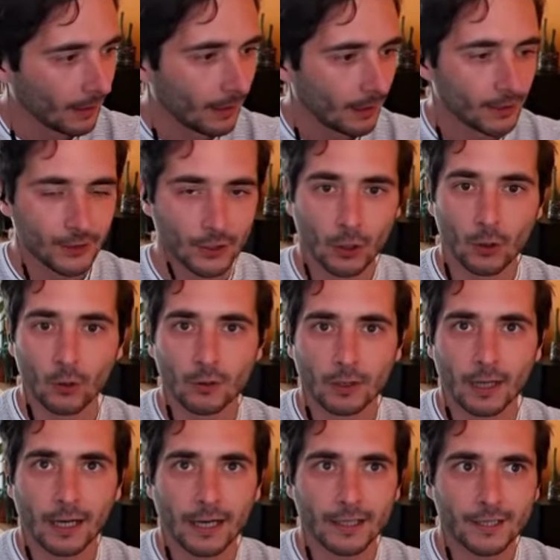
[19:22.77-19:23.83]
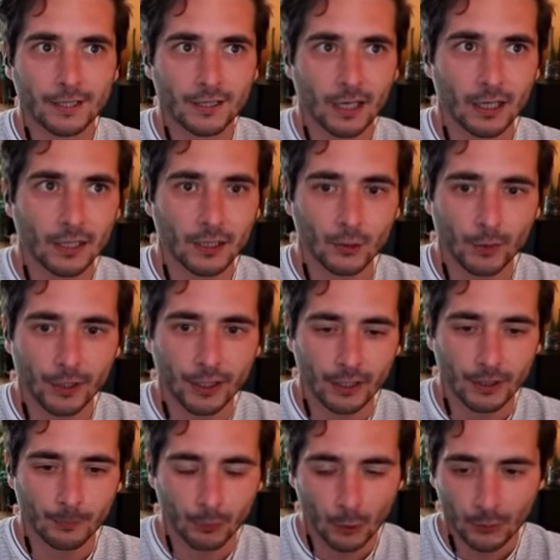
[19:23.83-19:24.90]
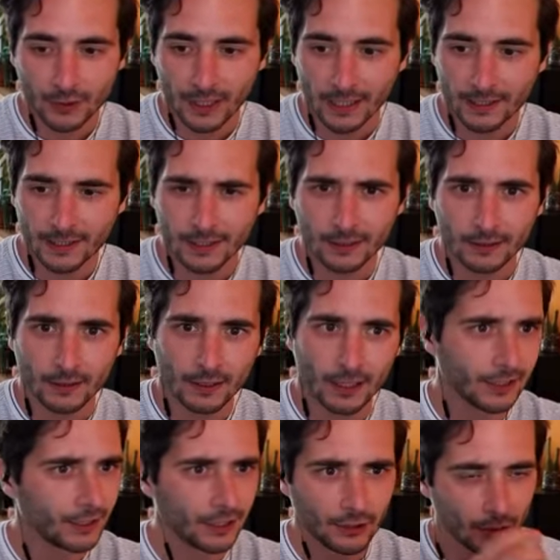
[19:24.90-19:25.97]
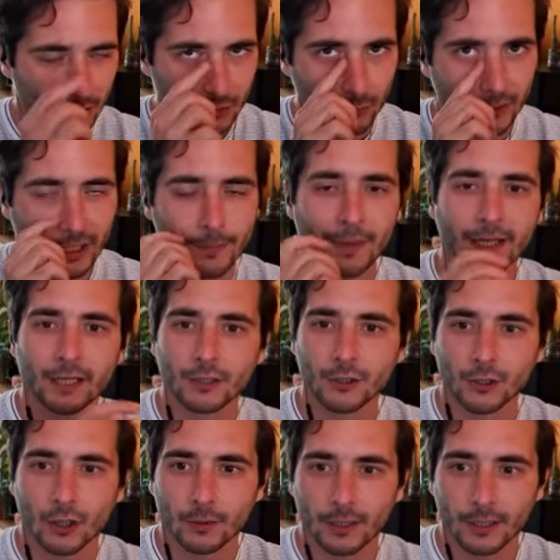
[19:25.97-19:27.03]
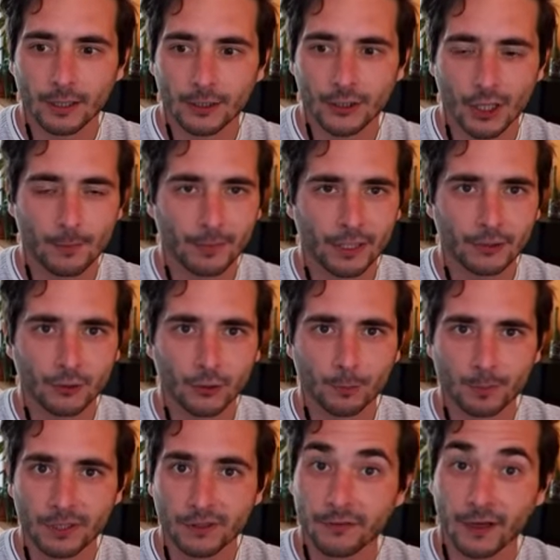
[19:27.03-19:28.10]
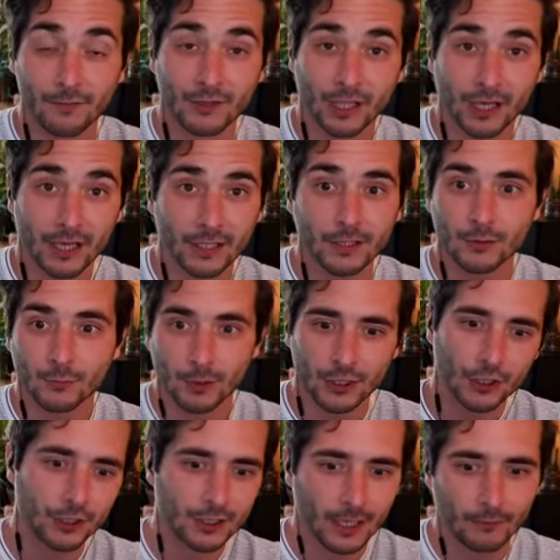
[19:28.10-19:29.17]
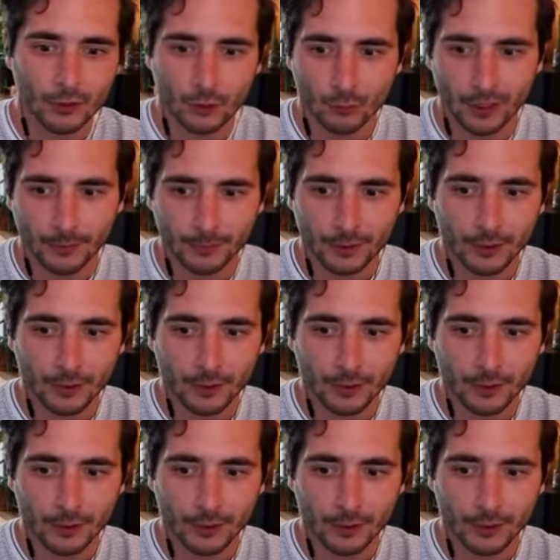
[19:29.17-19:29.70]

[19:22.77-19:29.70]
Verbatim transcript: So I started with processing. I did not really make a jump into p5.js, which is JavaScript.